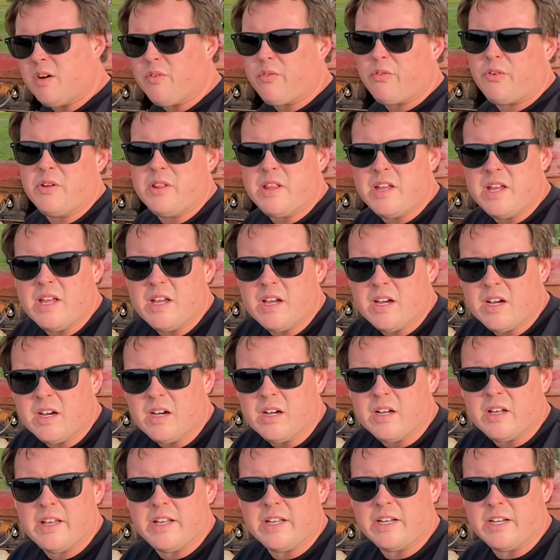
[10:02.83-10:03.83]
for
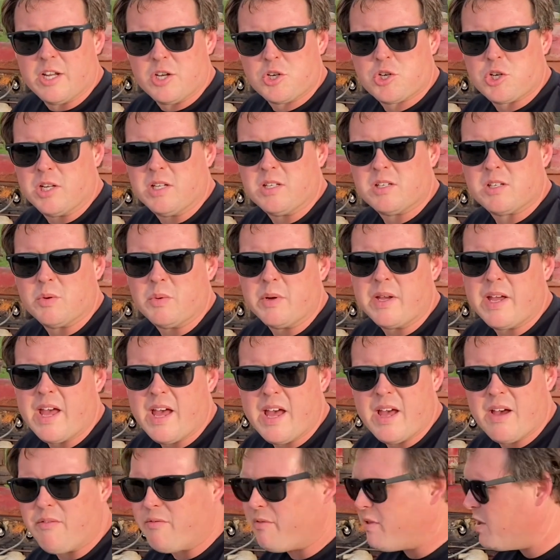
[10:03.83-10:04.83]
the ignition, so we
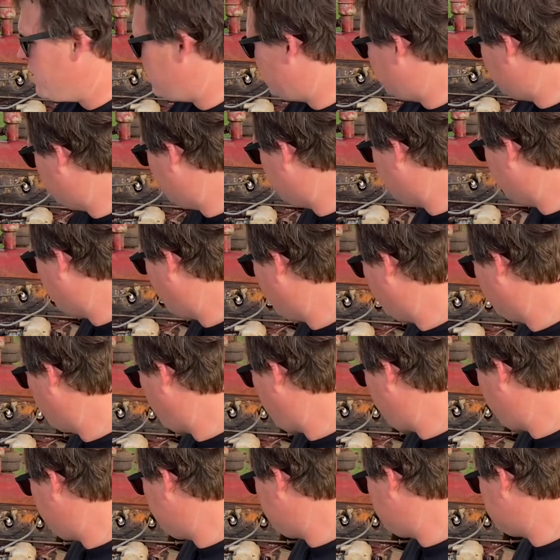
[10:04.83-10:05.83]
have the old
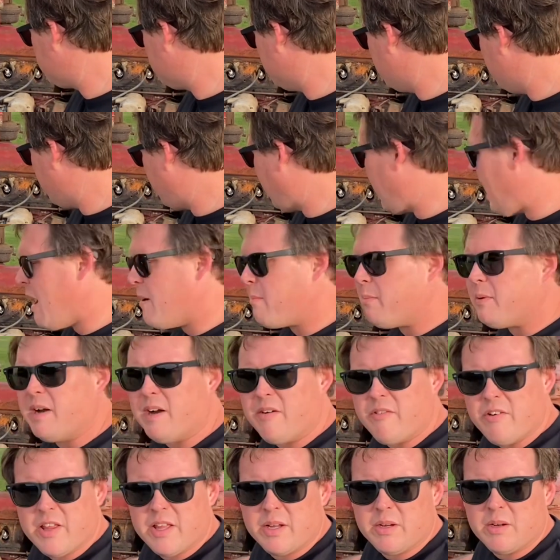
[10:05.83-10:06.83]
wires and the cap and
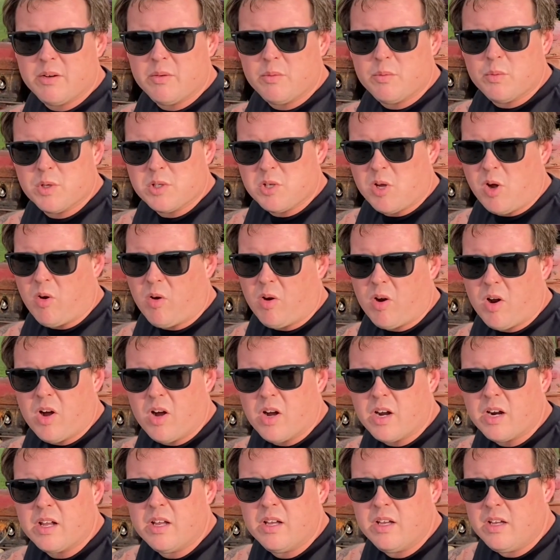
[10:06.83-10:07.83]
everything was all
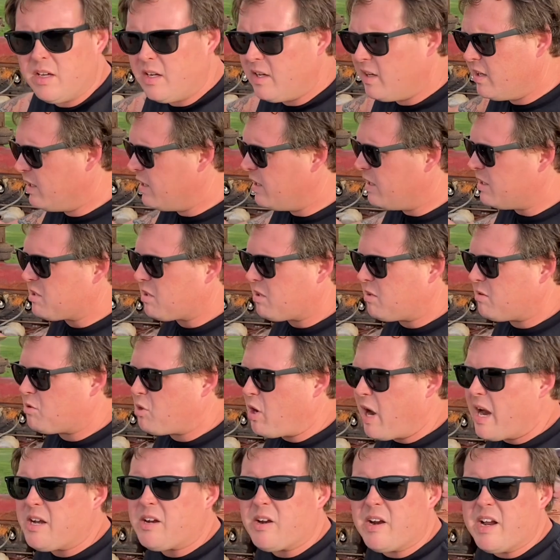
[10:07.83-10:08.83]
wrong. This
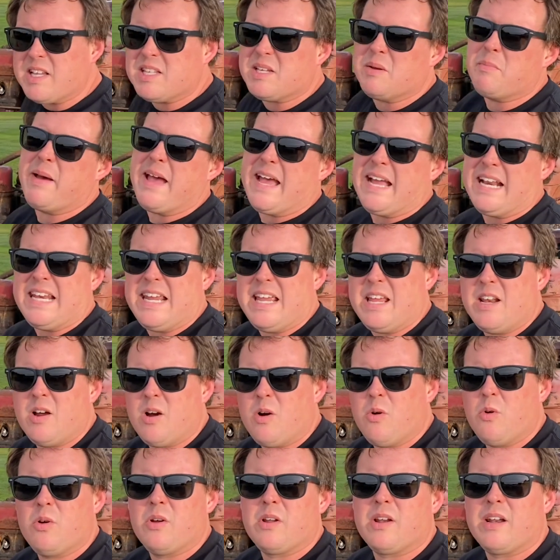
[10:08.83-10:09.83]
tractor has a
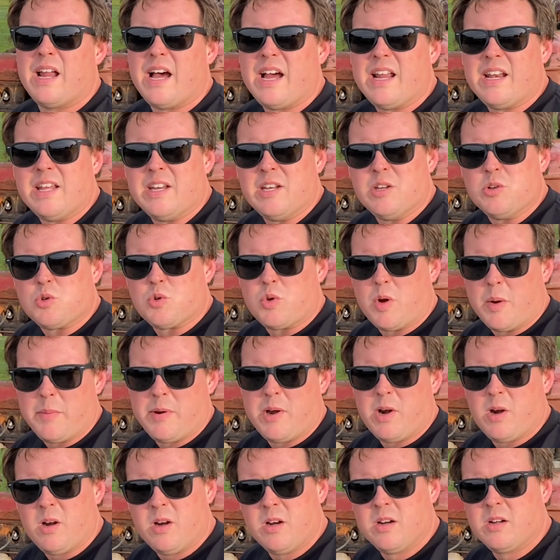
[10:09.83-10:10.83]
magneto, not a
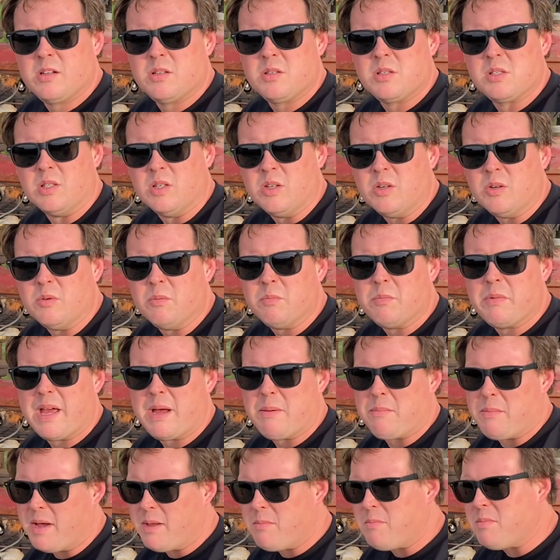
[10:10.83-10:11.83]
distributor, so that
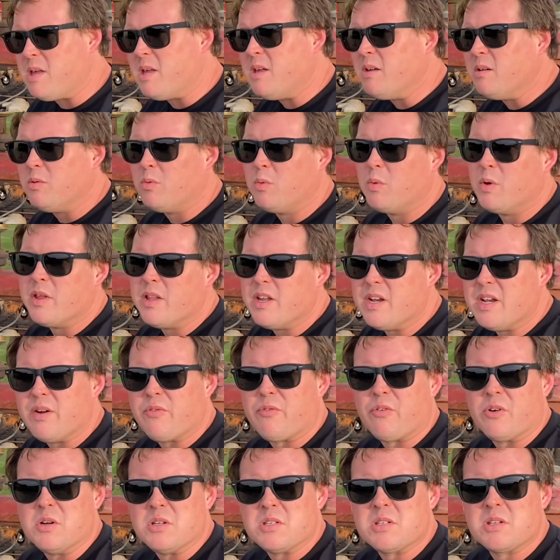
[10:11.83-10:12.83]
might be where the
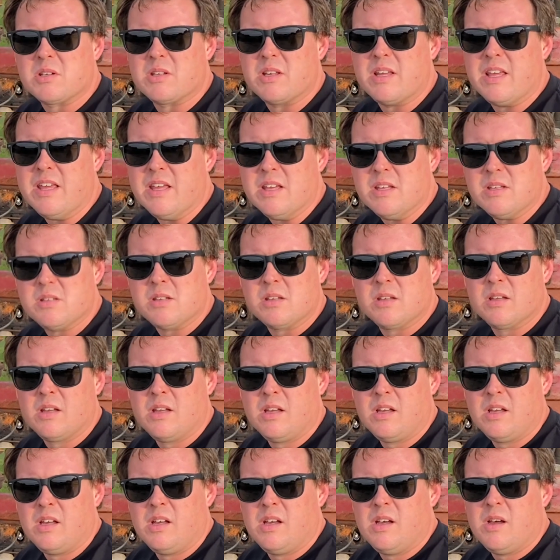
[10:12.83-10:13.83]
difference is.
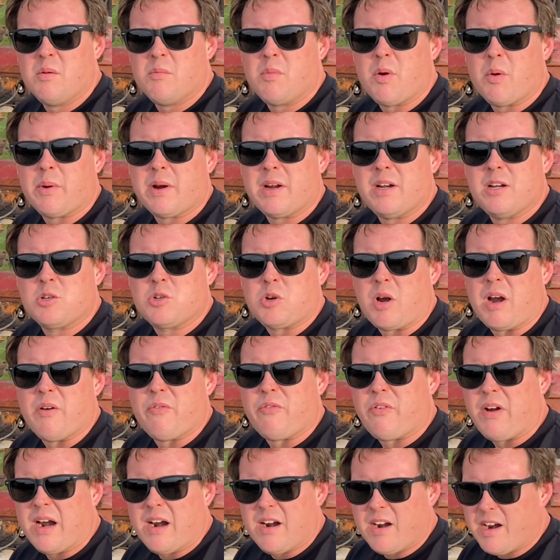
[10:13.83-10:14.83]
But we're going to try to
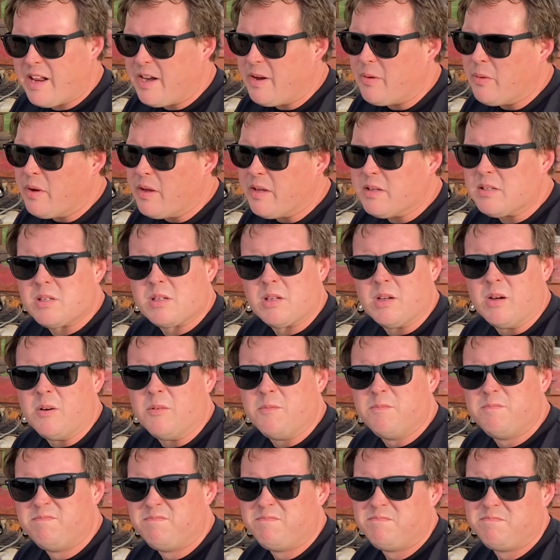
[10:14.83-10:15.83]
fire it anyway, so
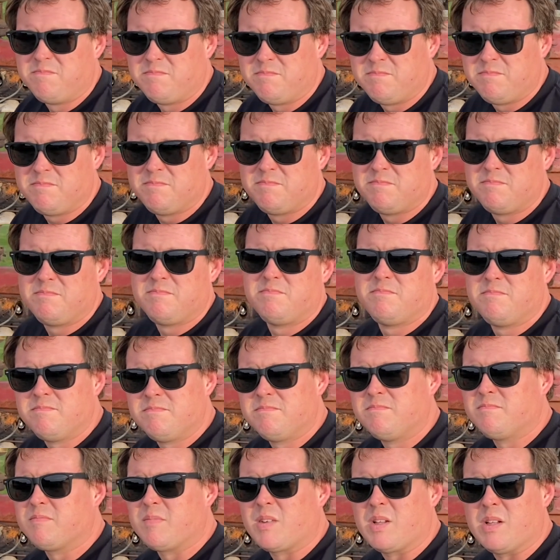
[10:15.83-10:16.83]

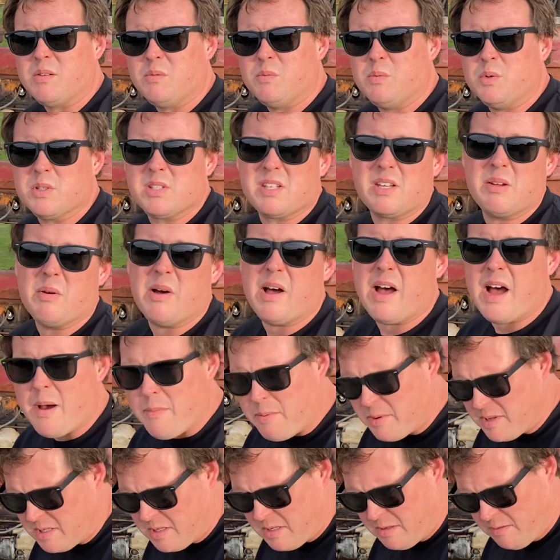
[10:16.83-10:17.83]
we'll see what
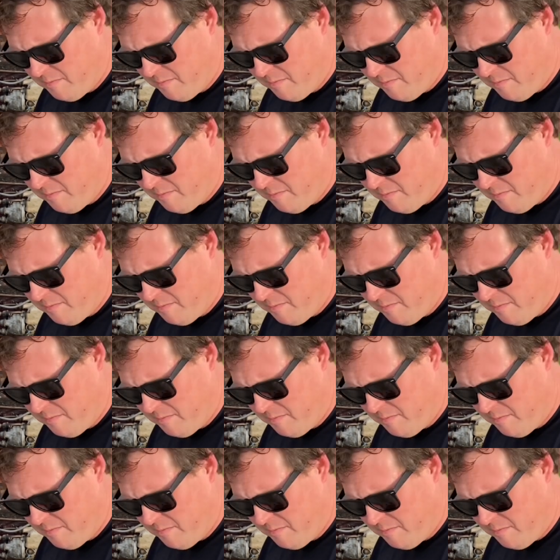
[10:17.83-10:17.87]
happens.